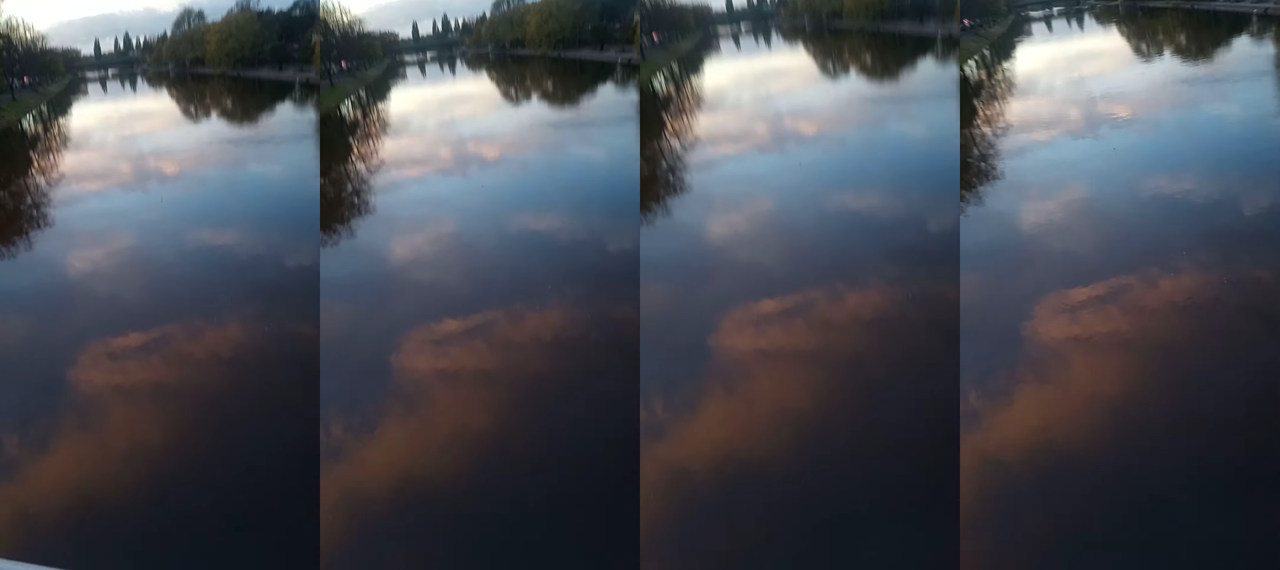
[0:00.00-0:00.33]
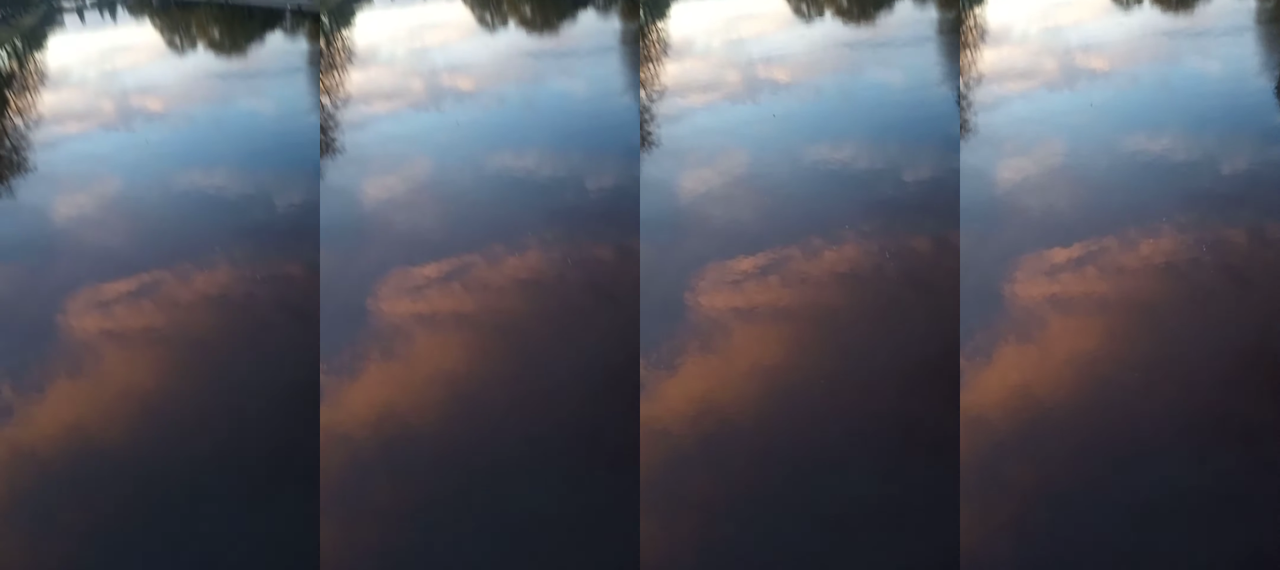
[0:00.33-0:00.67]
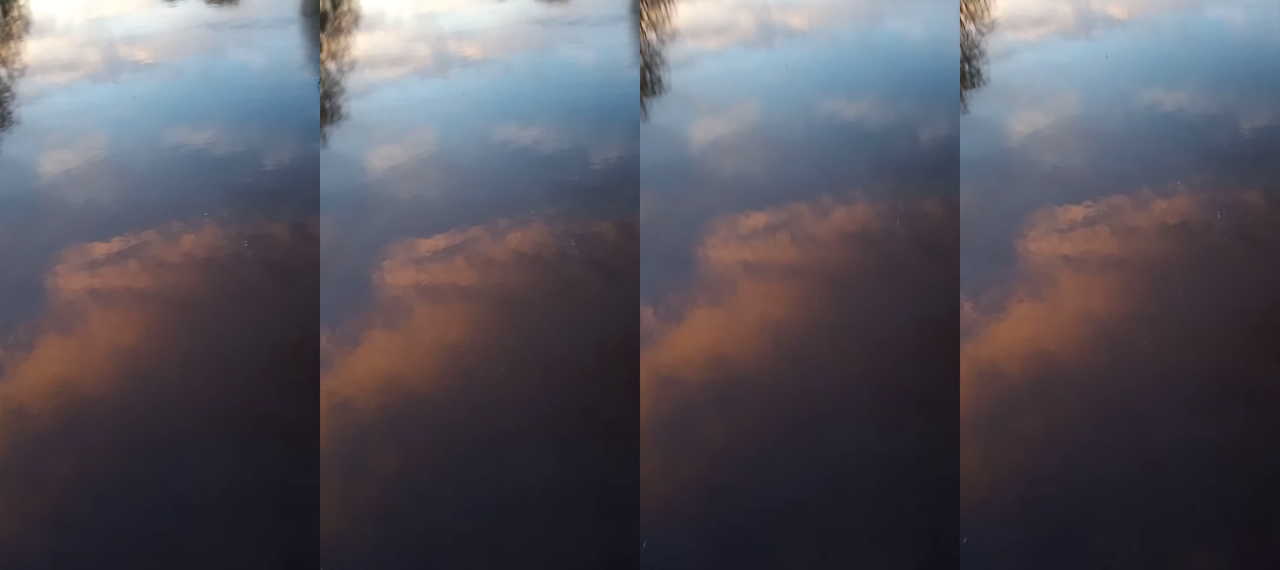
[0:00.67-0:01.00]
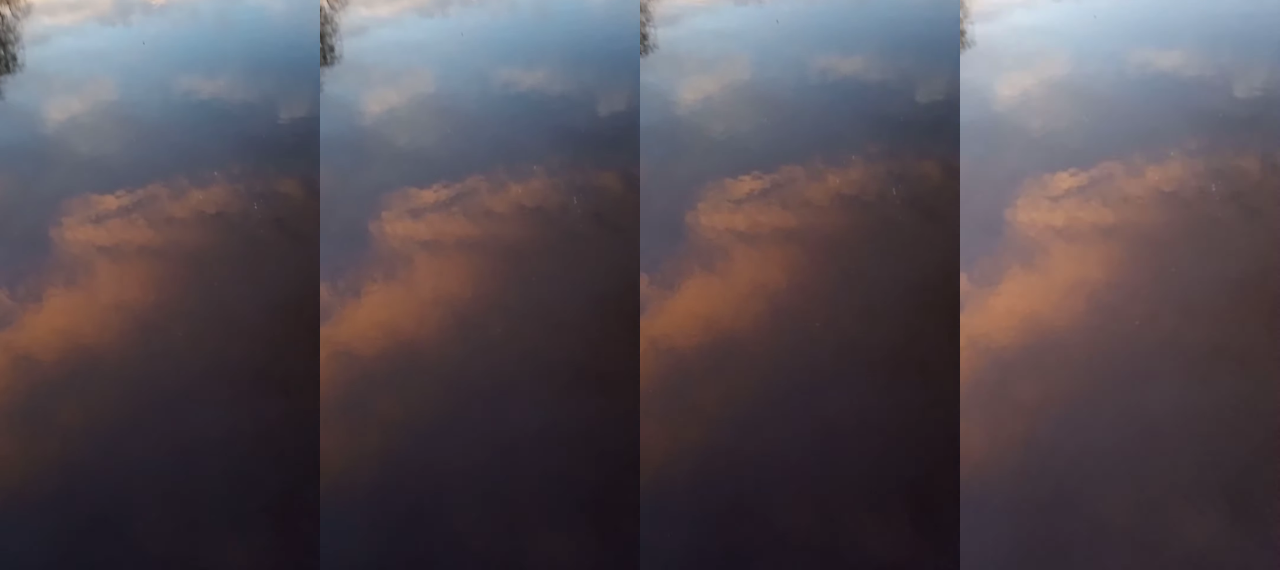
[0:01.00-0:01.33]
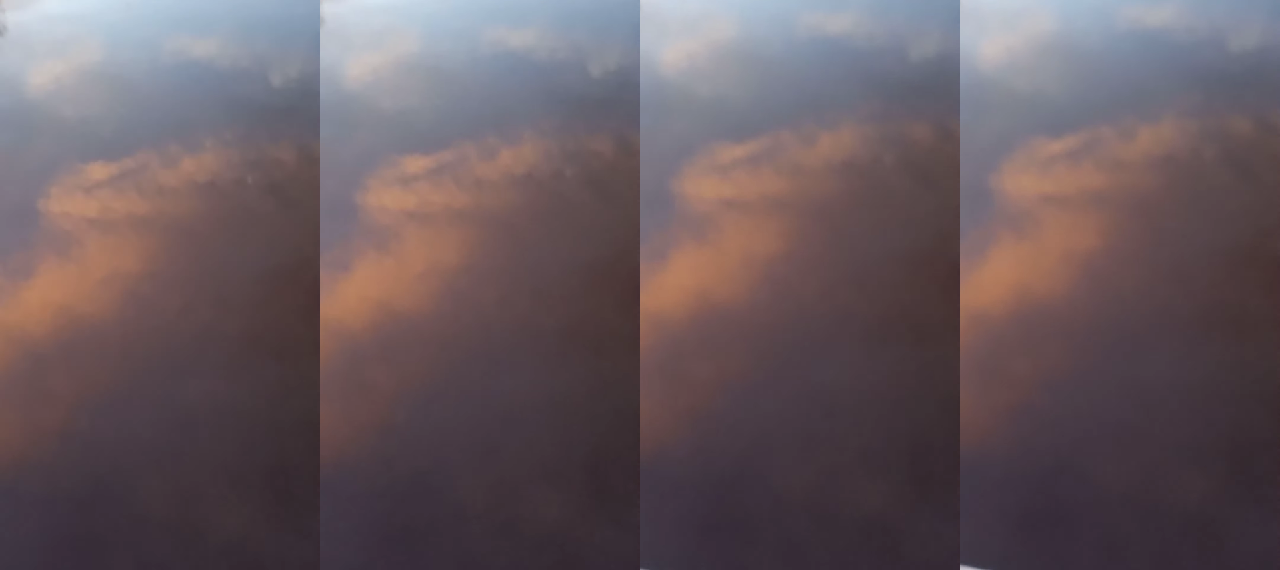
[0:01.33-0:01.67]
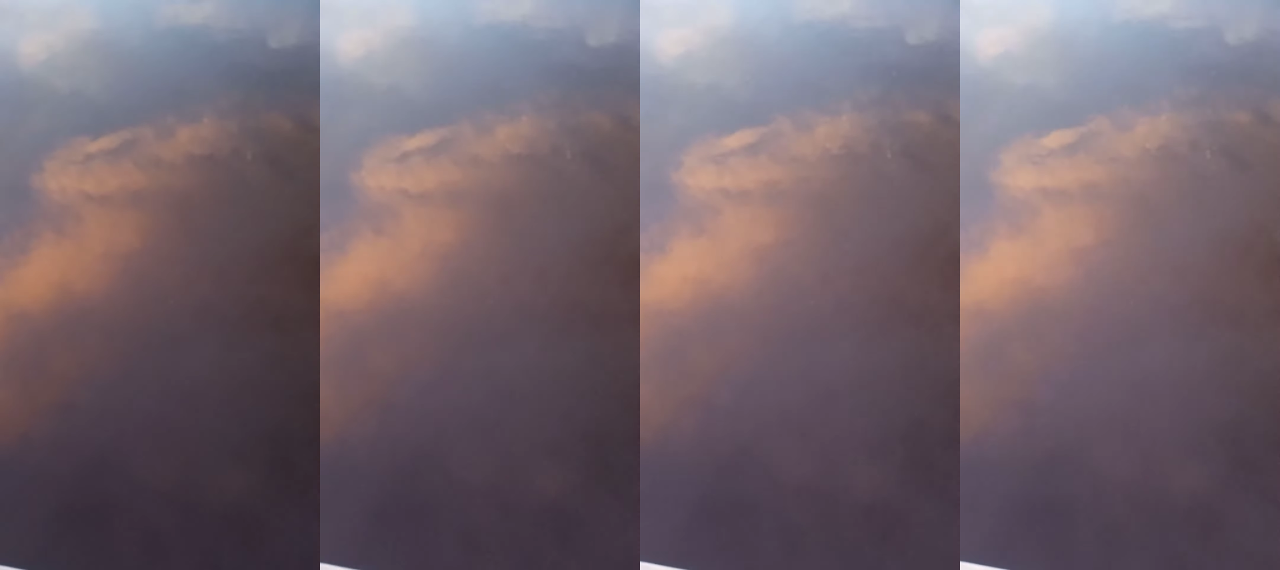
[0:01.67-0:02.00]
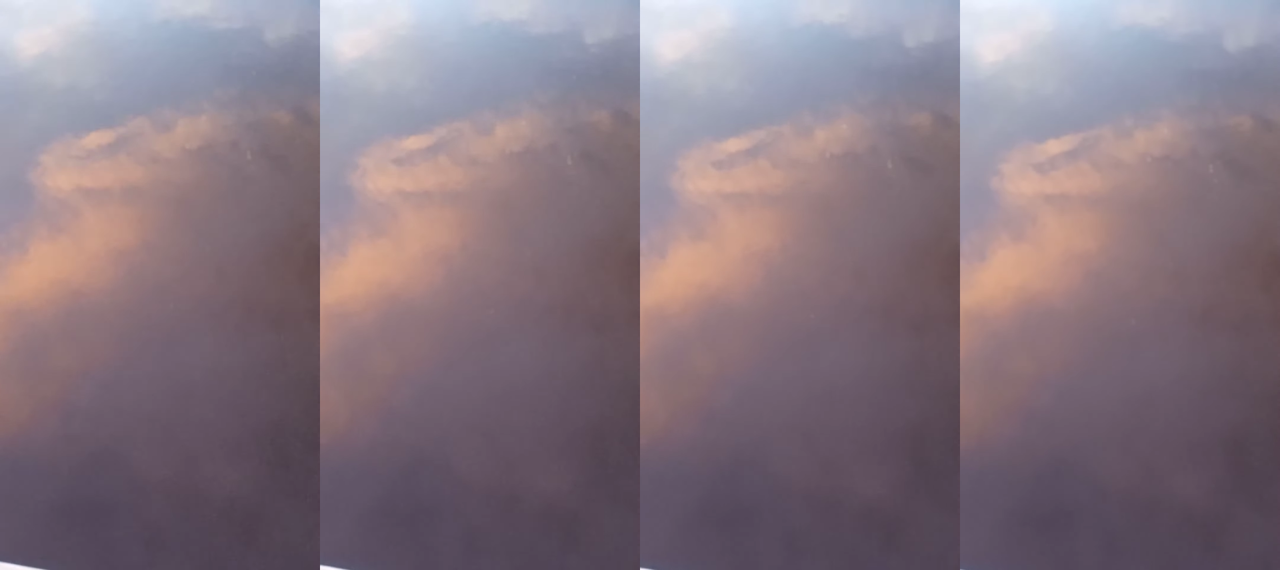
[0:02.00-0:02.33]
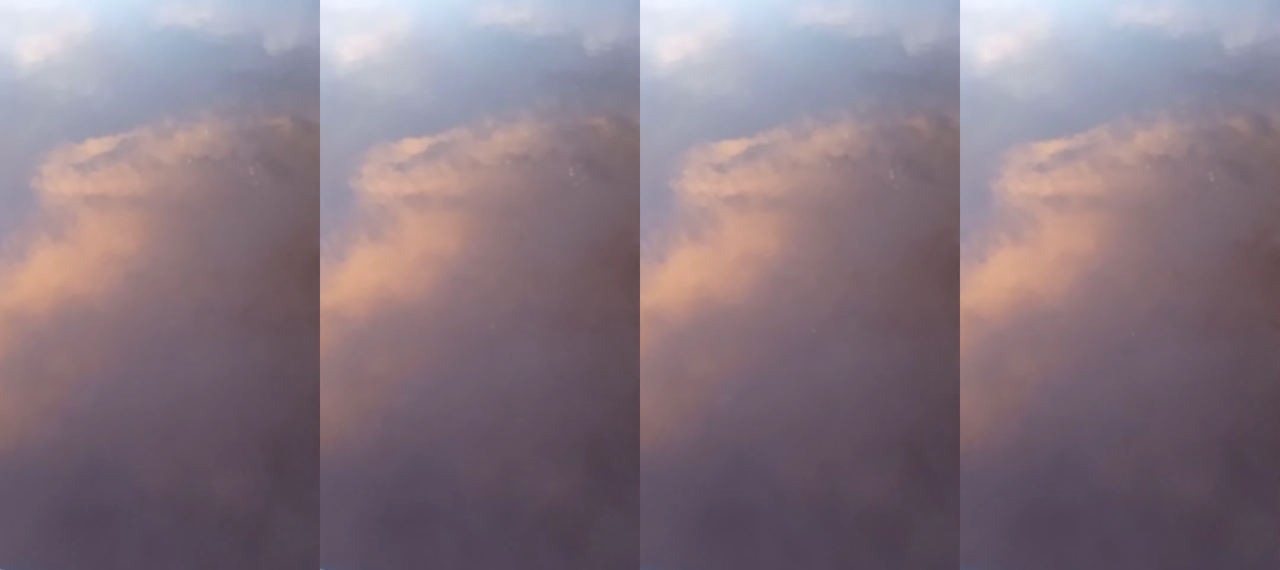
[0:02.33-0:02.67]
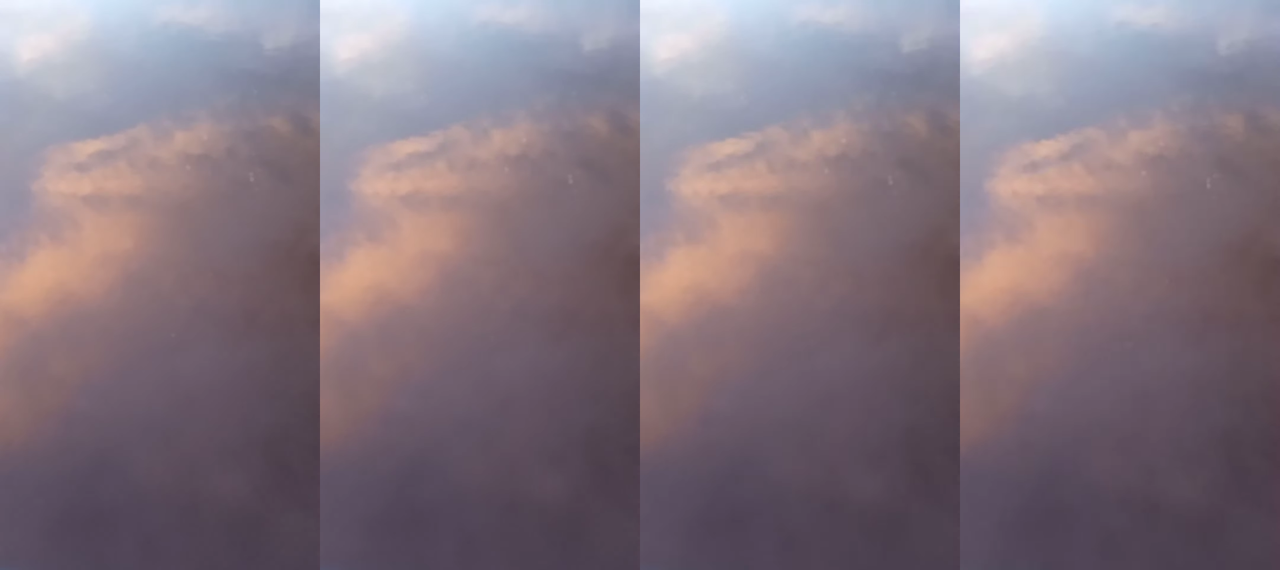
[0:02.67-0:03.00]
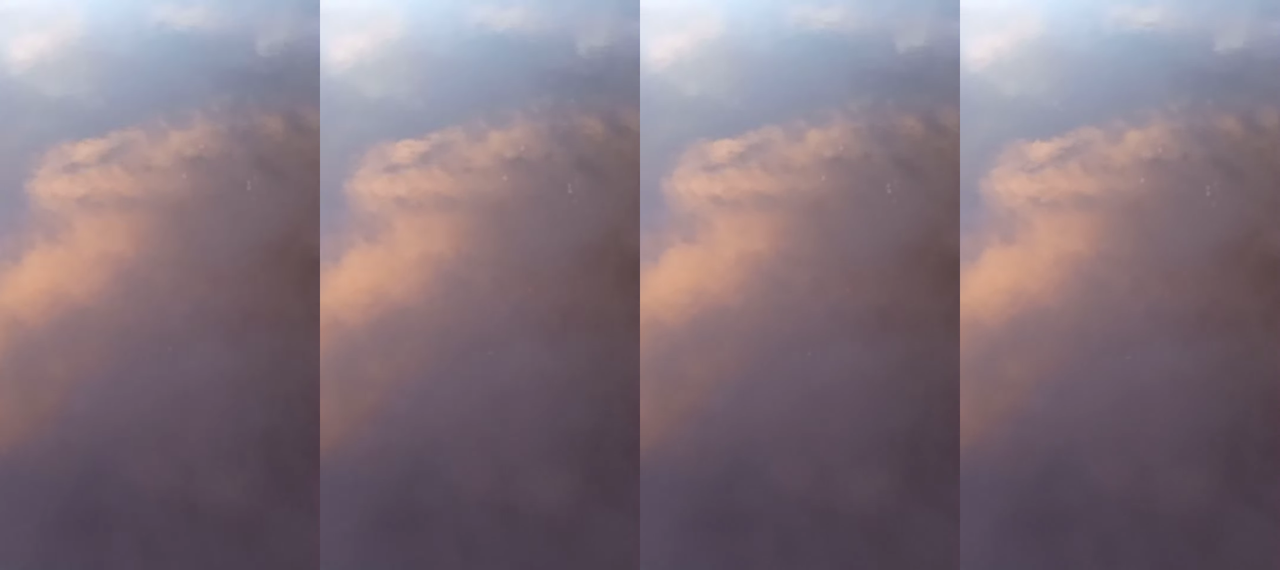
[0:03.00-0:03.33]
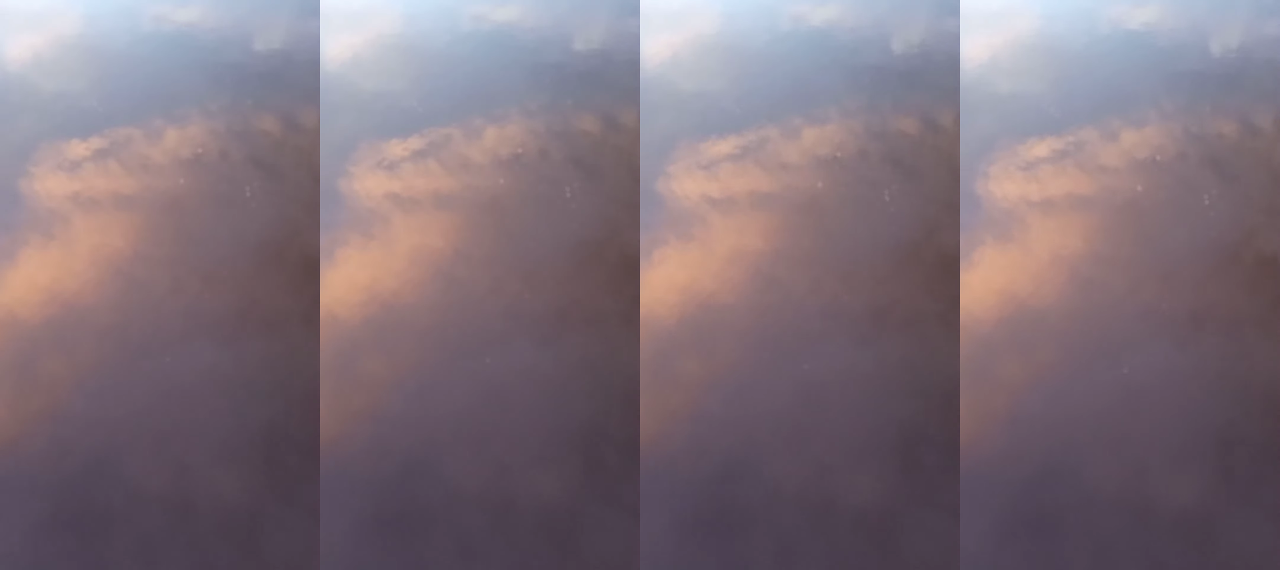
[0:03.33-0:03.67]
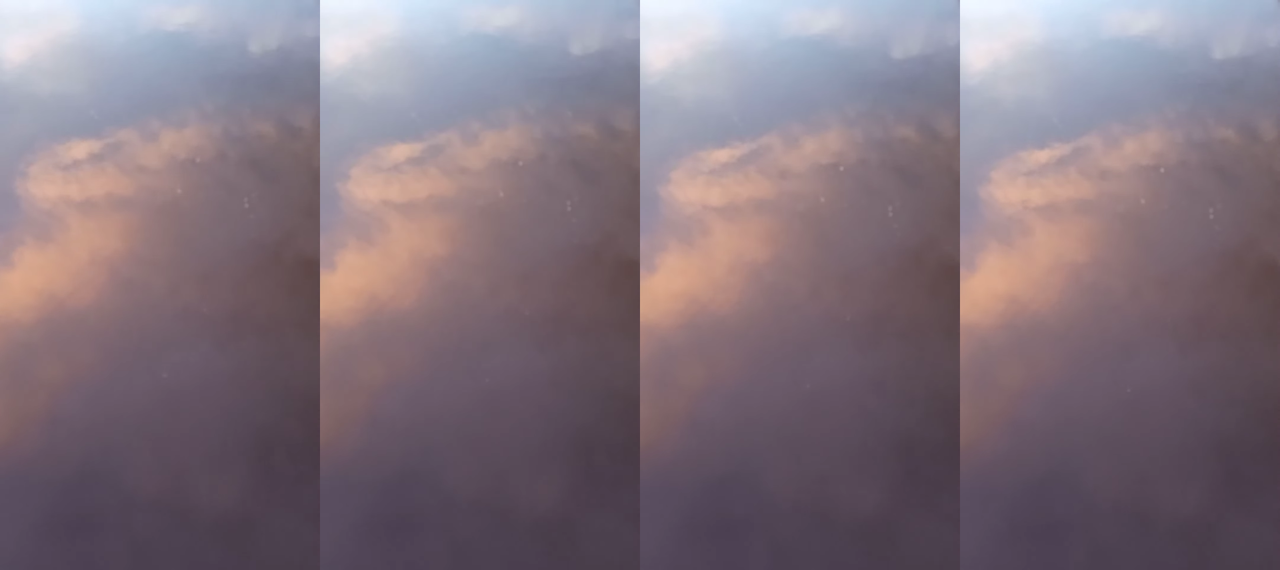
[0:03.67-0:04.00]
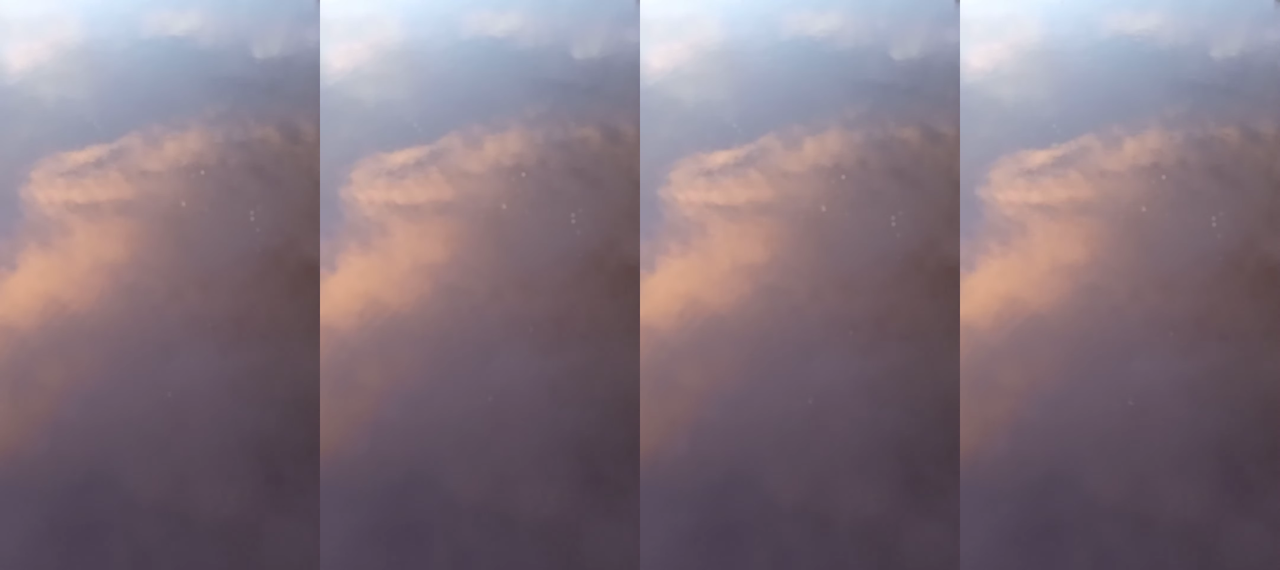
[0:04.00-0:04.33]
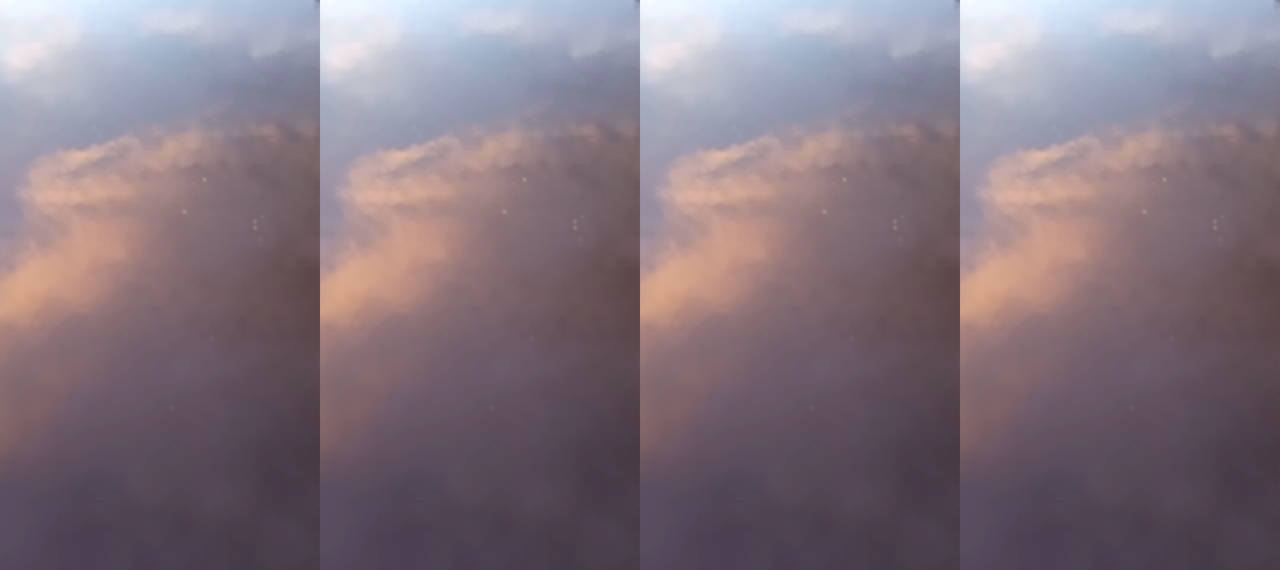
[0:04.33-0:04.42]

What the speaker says: No face is visible, so there are no lips to read.